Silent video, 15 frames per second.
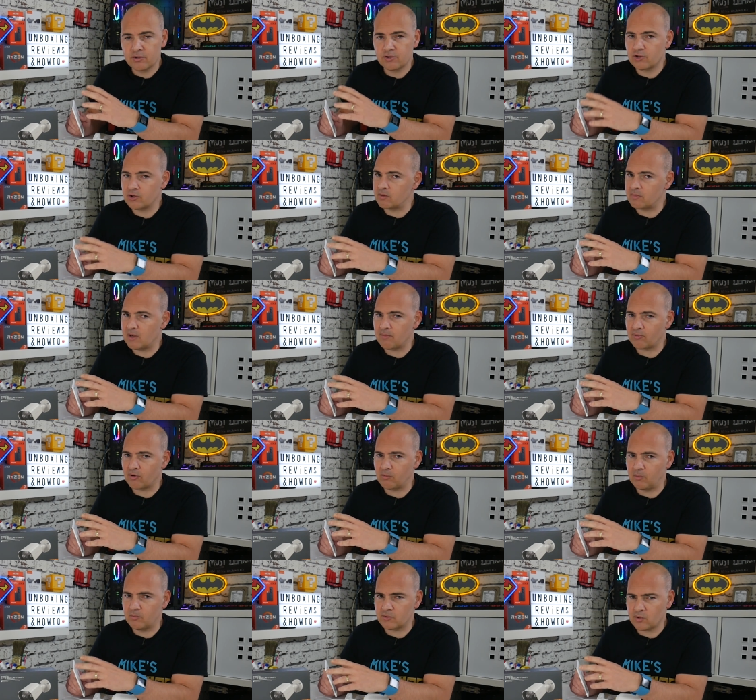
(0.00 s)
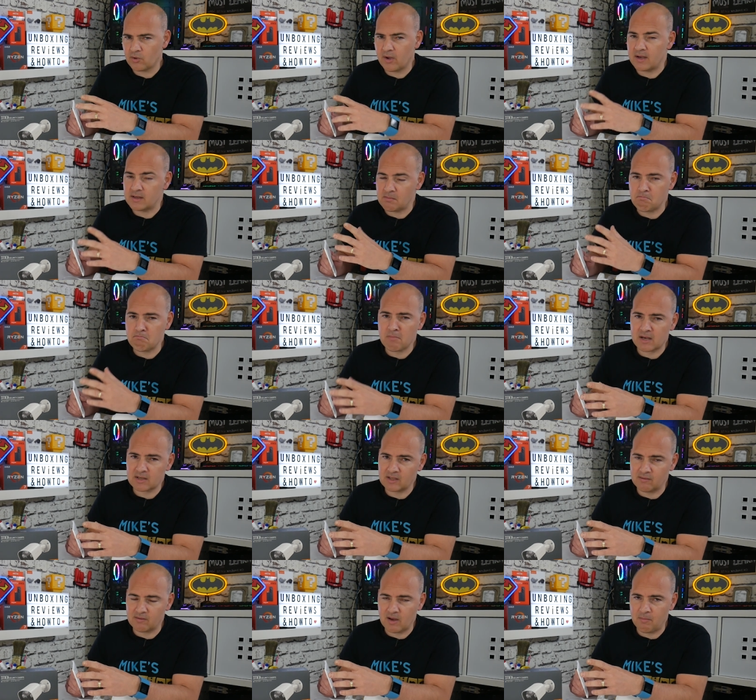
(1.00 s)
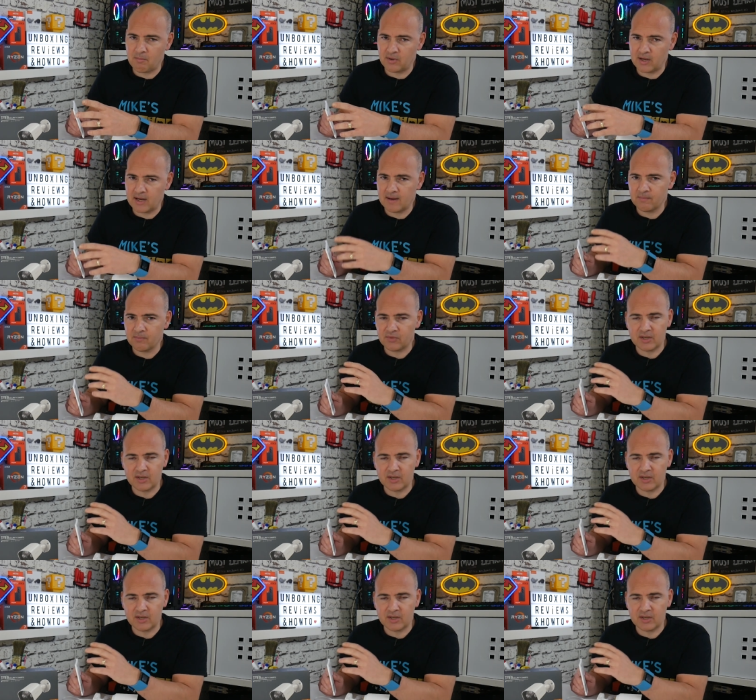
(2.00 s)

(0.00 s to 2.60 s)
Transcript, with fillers: shouldn't be a problem. Tuya is a massive company.